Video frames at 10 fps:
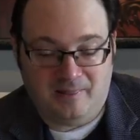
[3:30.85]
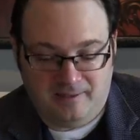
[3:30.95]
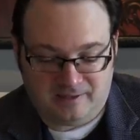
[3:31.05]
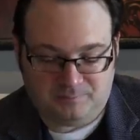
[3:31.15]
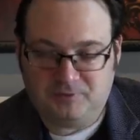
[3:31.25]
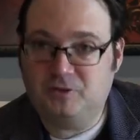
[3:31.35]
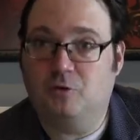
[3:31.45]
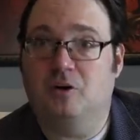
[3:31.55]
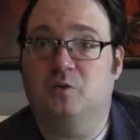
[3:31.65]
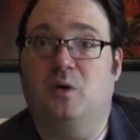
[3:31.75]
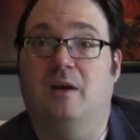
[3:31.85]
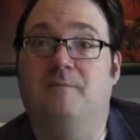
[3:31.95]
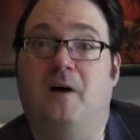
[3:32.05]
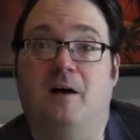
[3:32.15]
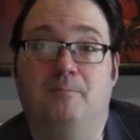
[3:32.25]
This store is where I
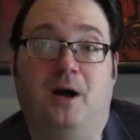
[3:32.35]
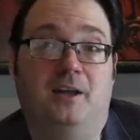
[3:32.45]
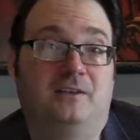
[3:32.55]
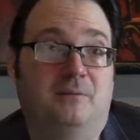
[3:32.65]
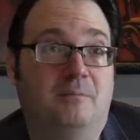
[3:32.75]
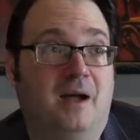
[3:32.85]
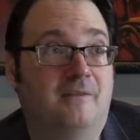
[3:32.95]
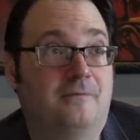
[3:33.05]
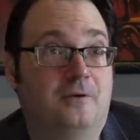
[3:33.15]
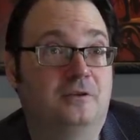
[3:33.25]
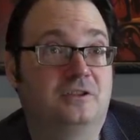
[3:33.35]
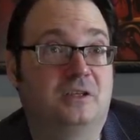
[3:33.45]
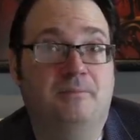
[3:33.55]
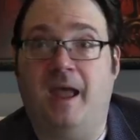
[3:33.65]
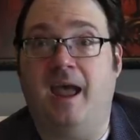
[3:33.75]
fought, bought my
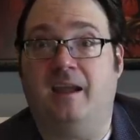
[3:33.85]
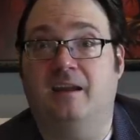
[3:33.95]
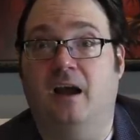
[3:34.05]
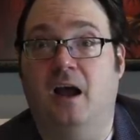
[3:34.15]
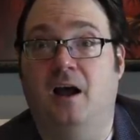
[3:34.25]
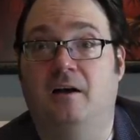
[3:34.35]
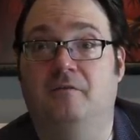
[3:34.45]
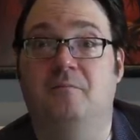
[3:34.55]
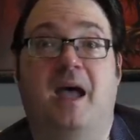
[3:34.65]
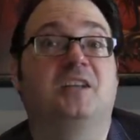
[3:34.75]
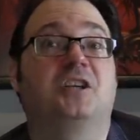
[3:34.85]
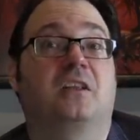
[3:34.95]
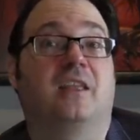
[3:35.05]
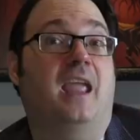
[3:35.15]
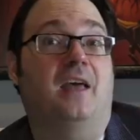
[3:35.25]
first pack of
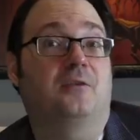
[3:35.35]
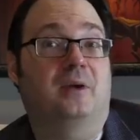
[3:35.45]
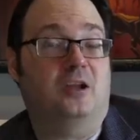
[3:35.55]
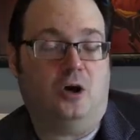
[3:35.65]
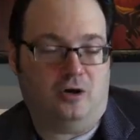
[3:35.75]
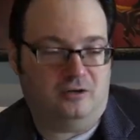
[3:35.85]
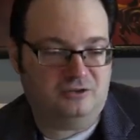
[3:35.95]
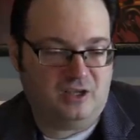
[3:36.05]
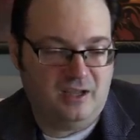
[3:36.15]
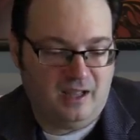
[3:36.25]
Magic the Gathering cards.